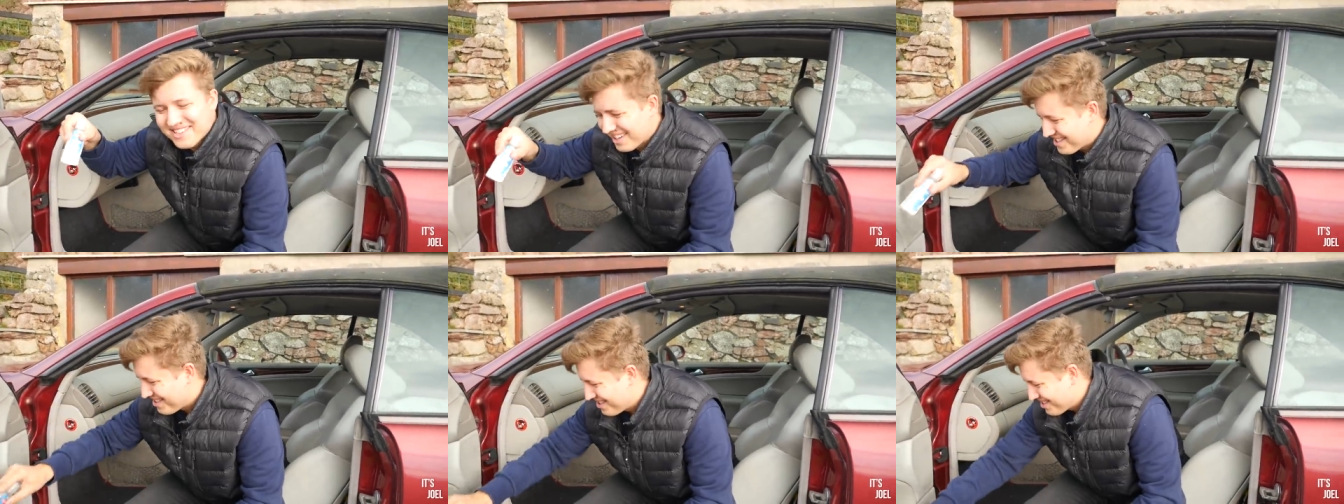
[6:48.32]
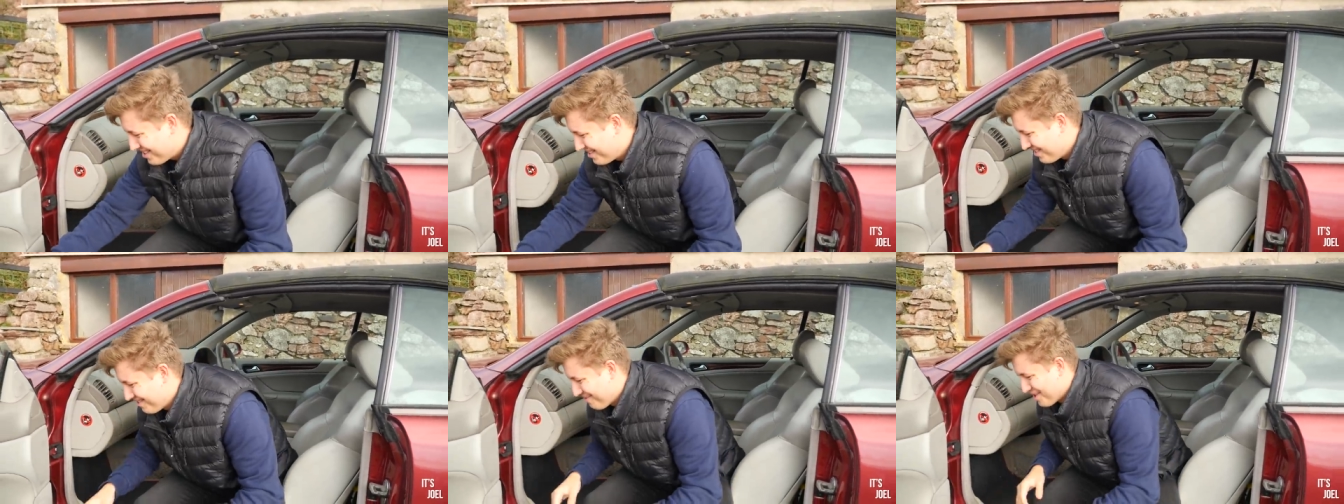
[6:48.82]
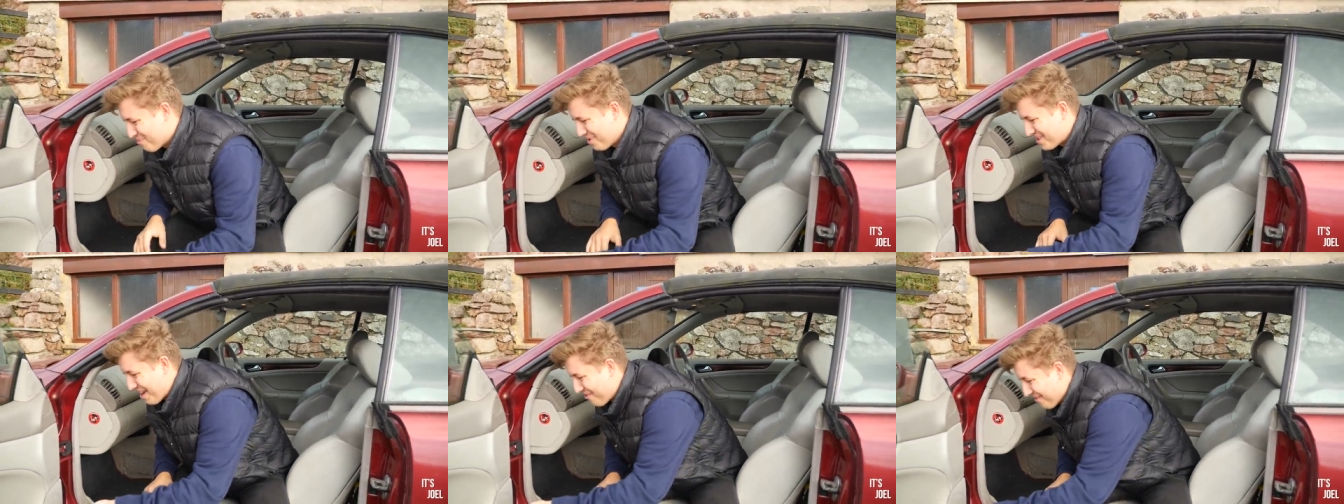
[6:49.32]
sanitizer, which we're
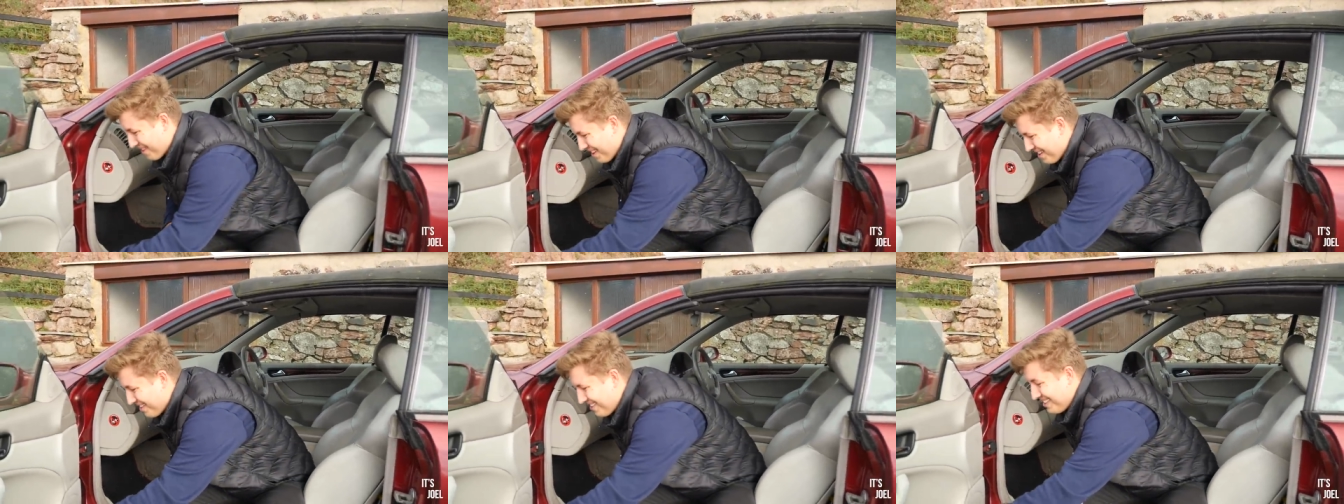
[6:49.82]
definitely,